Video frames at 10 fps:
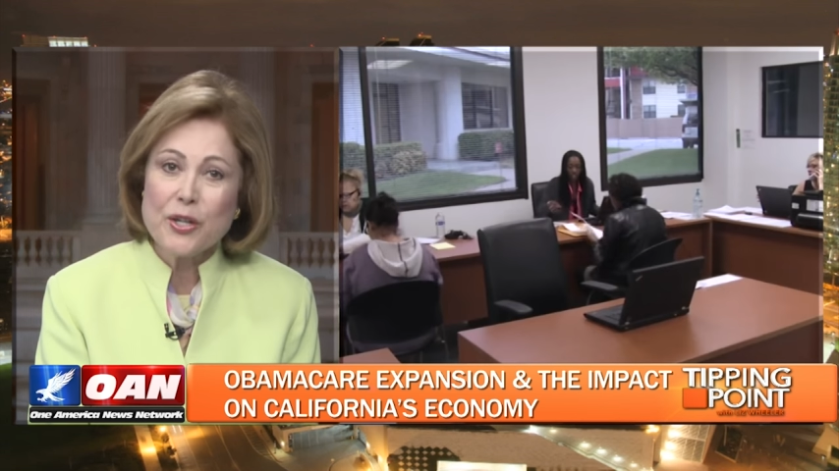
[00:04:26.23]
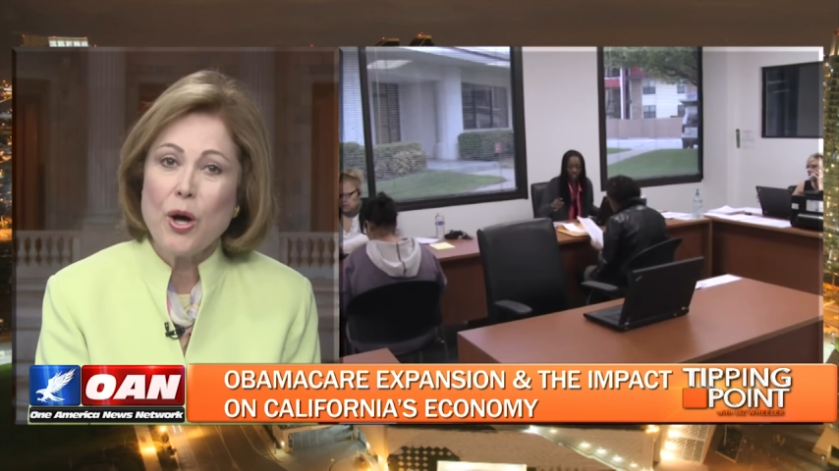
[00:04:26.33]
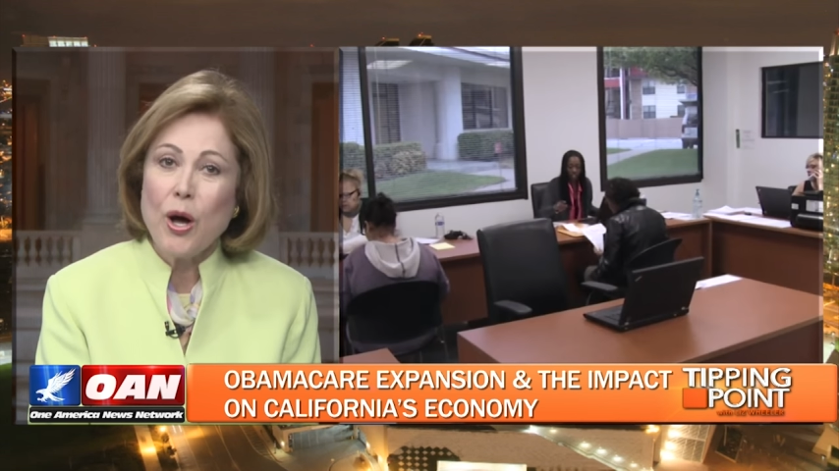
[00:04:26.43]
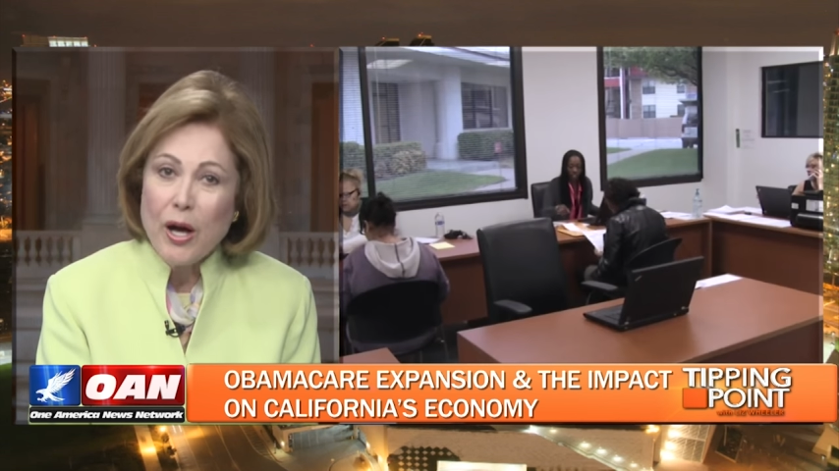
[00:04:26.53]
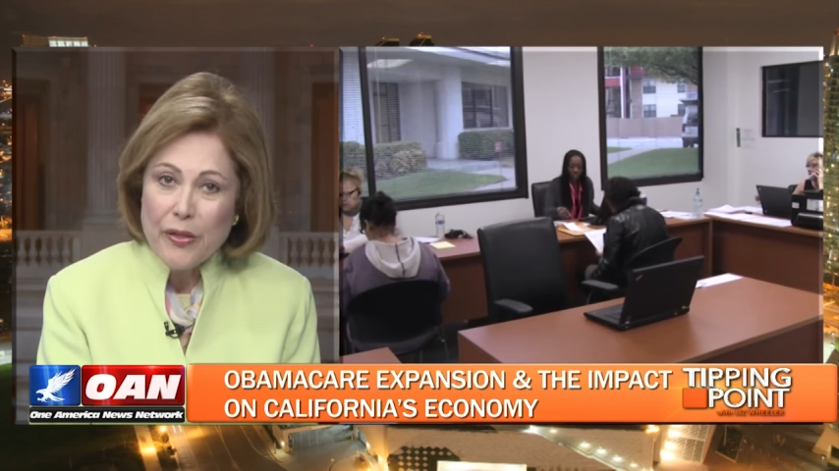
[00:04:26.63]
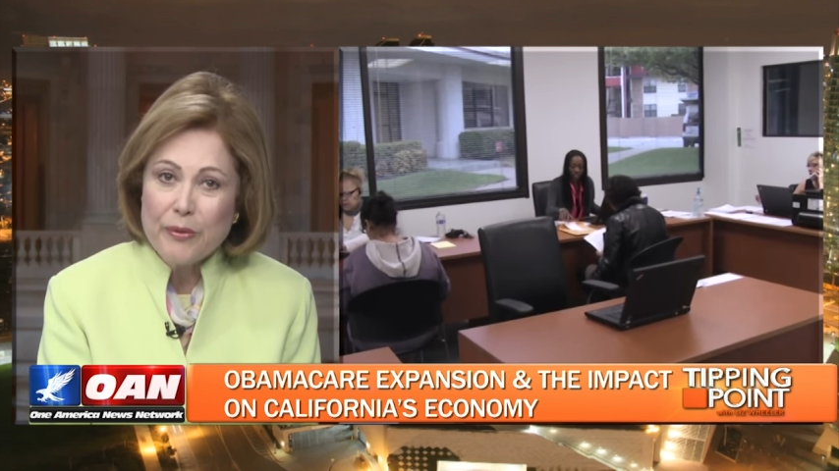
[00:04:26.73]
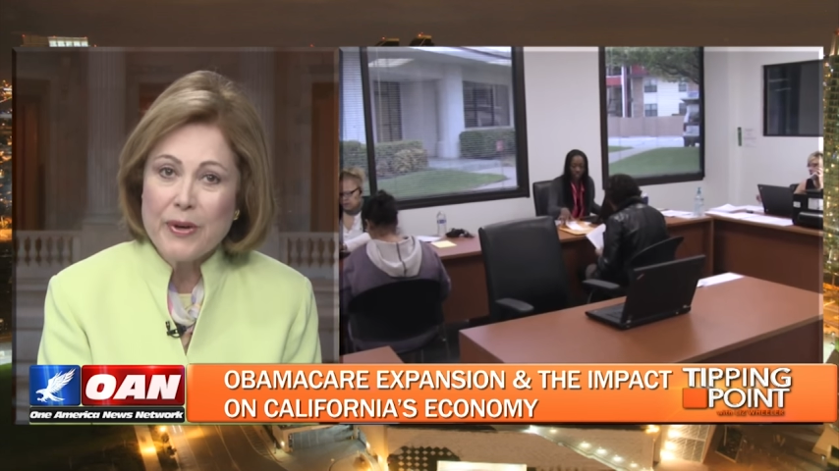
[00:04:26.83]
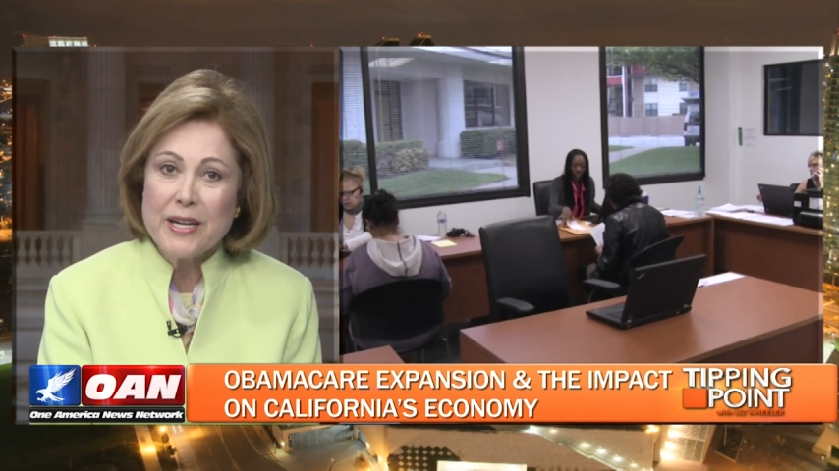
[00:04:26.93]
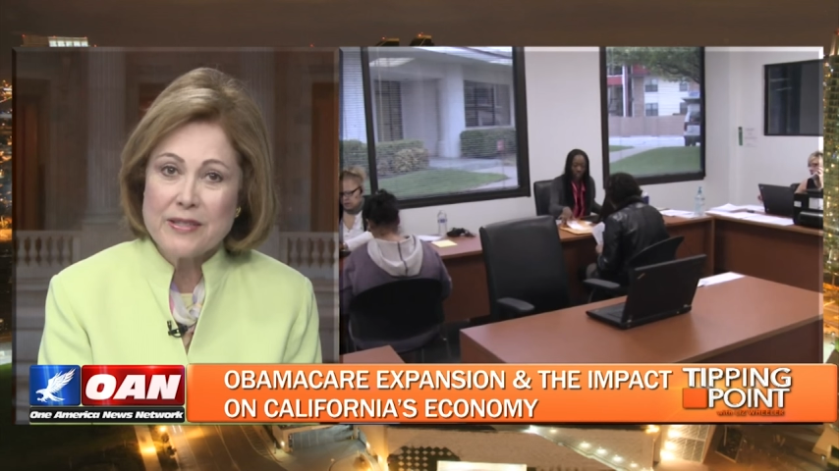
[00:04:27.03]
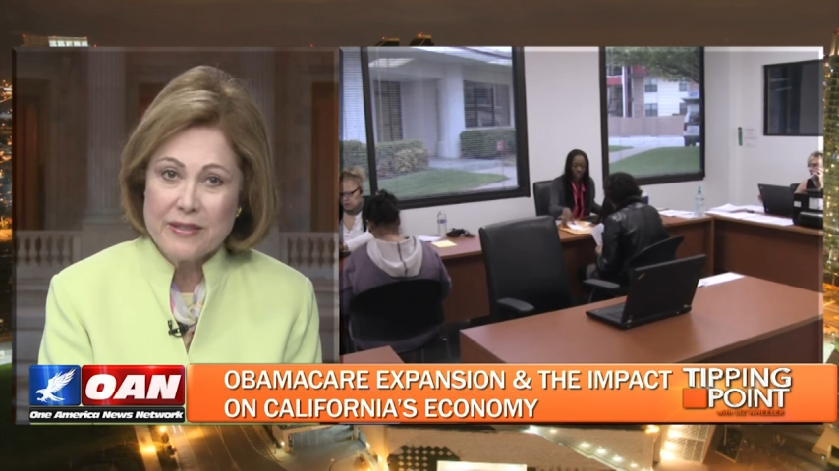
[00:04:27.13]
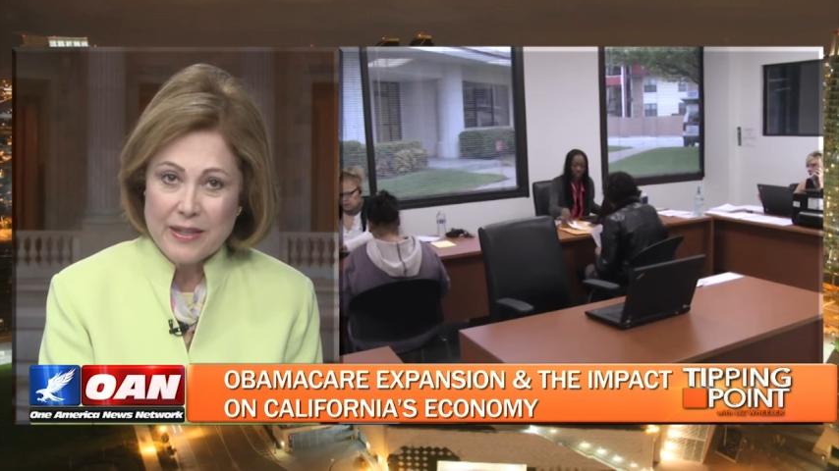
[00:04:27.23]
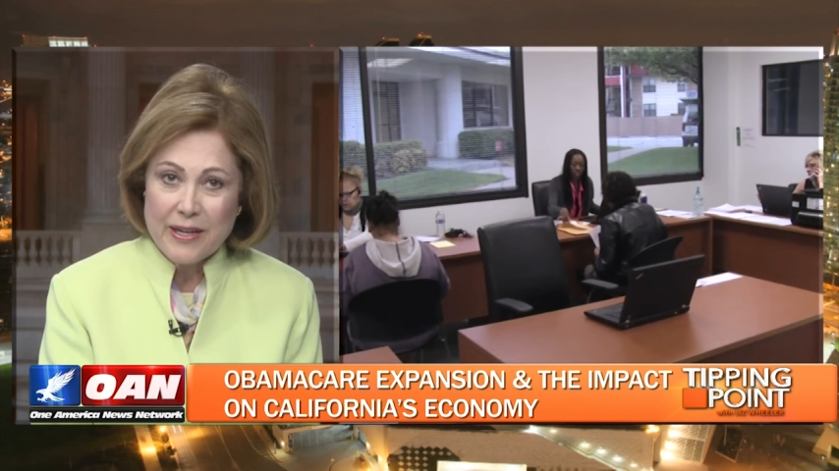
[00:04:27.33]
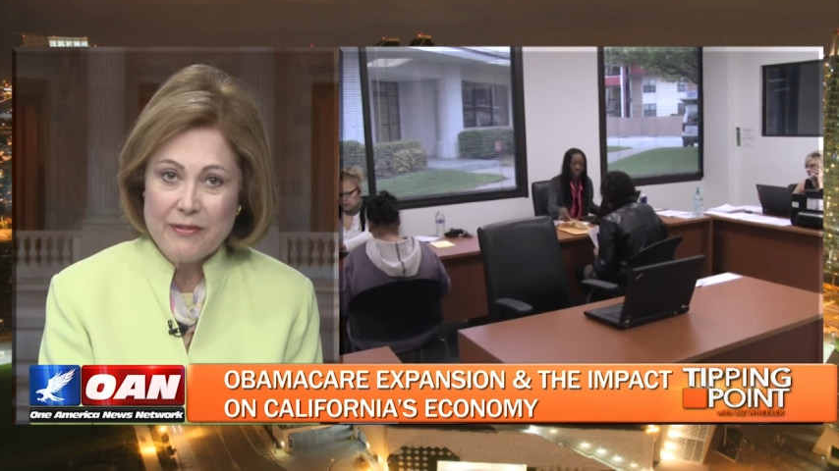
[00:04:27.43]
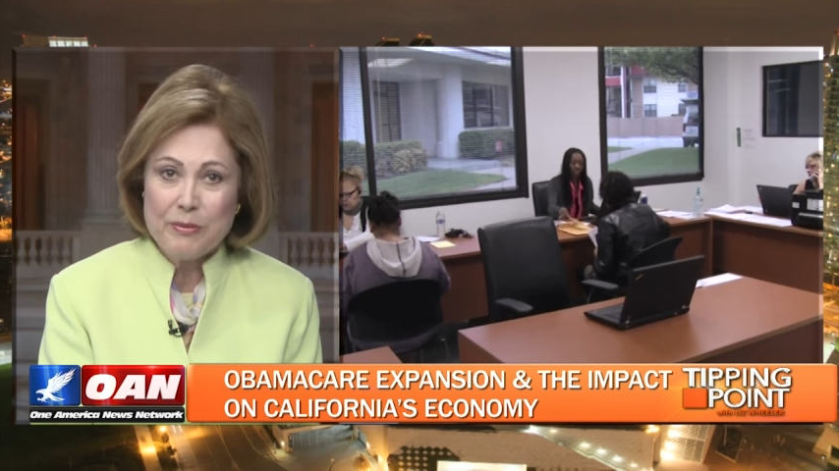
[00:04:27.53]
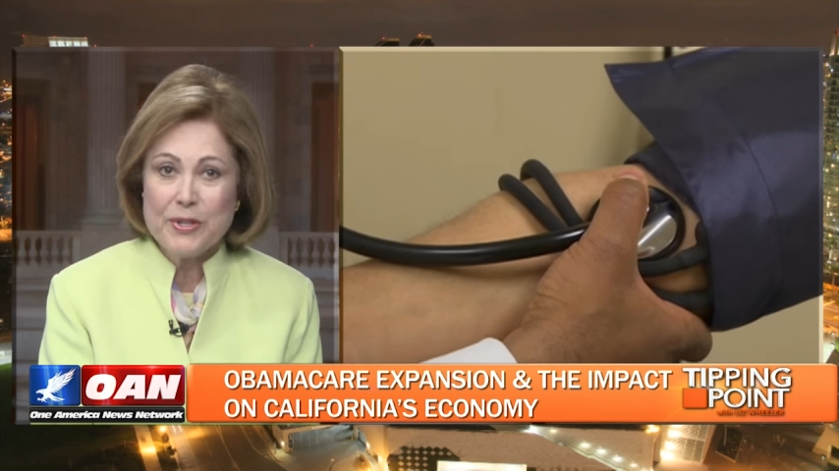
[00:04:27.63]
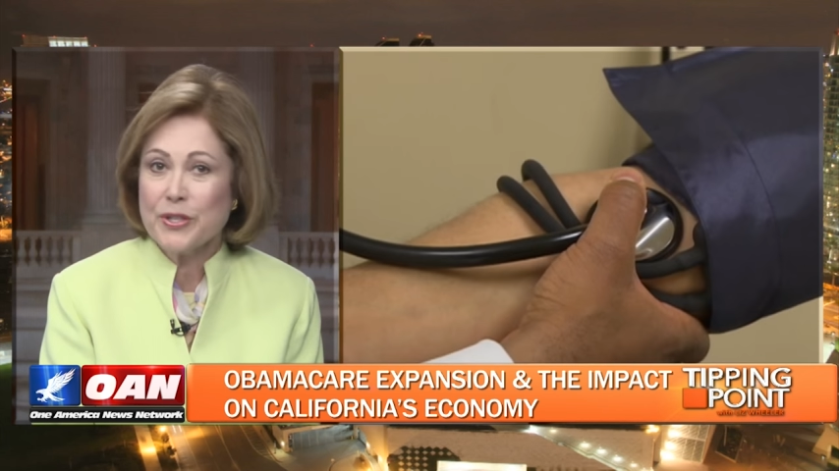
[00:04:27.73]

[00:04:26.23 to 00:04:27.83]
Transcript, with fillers: authorizing the government